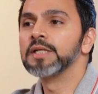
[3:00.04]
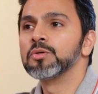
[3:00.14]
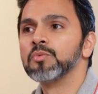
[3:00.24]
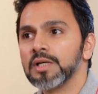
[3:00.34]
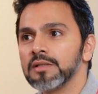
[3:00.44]
to
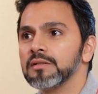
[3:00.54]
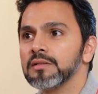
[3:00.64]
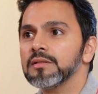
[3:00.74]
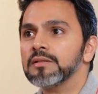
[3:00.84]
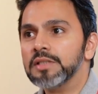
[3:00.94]
one
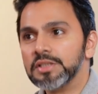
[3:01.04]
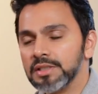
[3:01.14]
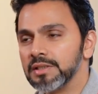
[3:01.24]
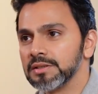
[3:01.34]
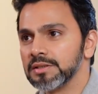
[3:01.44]
niche
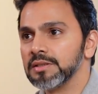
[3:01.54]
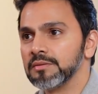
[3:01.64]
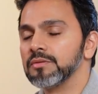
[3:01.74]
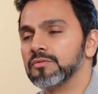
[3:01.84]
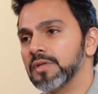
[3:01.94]
industry,
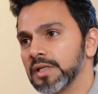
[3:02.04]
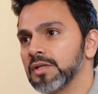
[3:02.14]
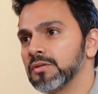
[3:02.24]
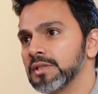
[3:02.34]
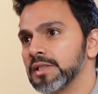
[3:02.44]
working
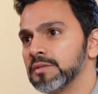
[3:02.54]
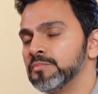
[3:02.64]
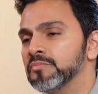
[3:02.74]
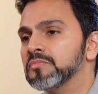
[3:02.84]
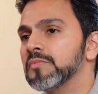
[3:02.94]
on that
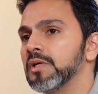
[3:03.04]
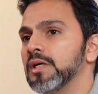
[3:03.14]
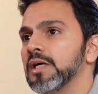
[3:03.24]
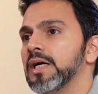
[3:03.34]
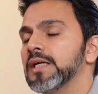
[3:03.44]

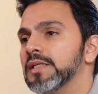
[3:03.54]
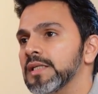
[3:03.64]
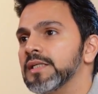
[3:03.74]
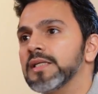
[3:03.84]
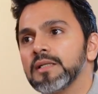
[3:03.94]
and
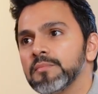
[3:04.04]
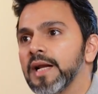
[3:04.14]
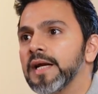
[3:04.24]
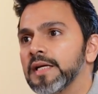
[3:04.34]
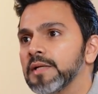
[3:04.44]
creating a
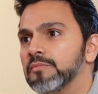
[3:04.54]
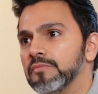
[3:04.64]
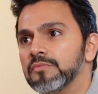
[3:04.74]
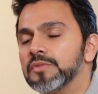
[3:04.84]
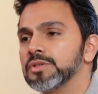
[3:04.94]
brand name
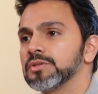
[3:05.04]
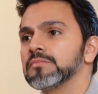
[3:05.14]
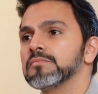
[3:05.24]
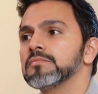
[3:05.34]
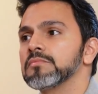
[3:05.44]
which
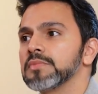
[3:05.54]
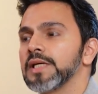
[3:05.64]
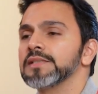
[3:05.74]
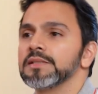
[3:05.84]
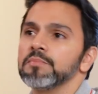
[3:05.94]

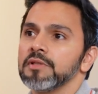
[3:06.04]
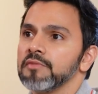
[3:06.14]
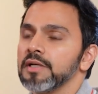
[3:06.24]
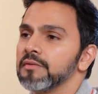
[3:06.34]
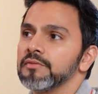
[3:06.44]
can
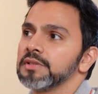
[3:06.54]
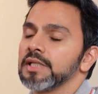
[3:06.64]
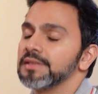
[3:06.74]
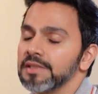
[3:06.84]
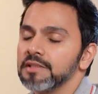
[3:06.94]
simplify, which
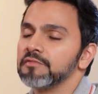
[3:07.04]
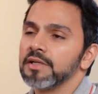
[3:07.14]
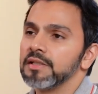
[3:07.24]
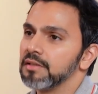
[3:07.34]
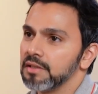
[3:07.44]
can signify
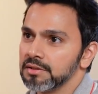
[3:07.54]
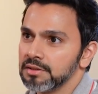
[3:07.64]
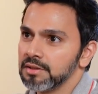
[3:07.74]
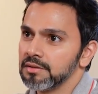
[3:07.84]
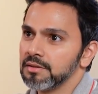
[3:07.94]

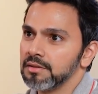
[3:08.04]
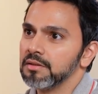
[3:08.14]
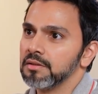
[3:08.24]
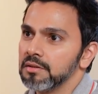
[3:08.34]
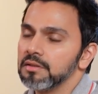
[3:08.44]
trust,
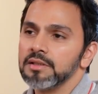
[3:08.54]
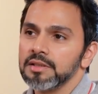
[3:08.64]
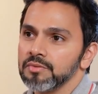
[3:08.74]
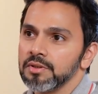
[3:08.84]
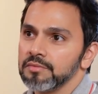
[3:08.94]

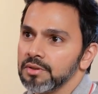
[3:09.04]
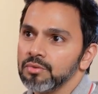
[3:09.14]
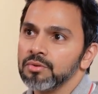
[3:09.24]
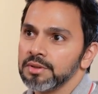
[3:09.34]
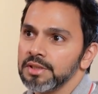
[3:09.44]
is one of the
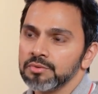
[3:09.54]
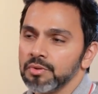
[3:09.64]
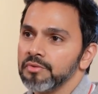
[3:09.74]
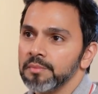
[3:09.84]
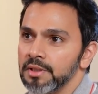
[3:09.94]
core things
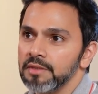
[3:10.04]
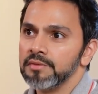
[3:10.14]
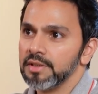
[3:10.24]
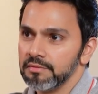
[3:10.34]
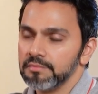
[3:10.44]
what we believe we
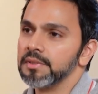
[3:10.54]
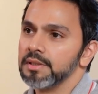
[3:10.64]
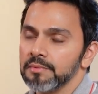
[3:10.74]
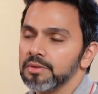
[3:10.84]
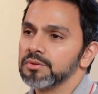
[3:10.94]
have been
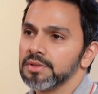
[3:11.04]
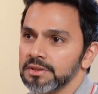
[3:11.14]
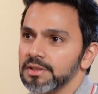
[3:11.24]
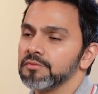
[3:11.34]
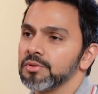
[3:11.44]
able to
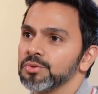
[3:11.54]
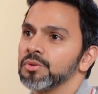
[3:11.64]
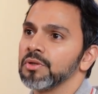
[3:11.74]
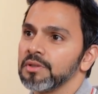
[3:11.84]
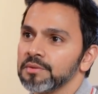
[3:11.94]
sustain for so long.